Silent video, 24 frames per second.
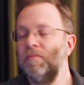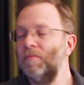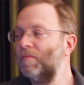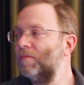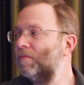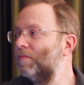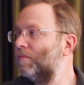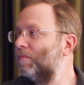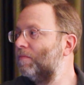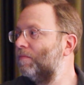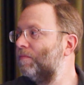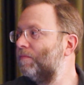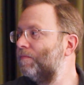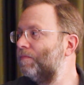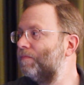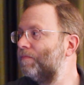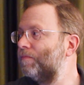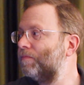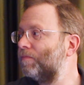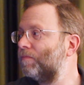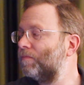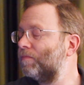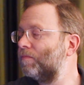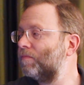
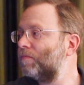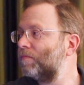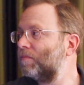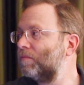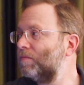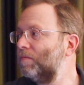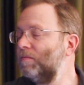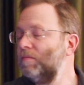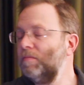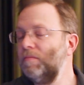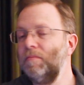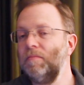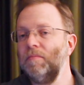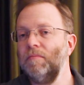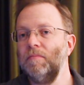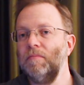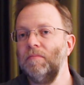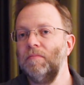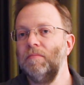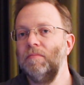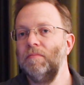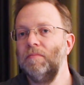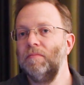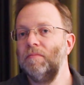
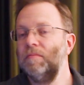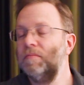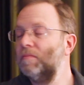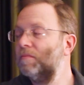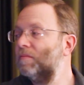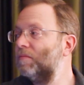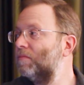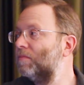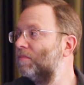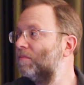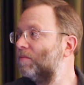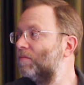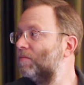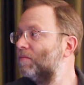[no speech]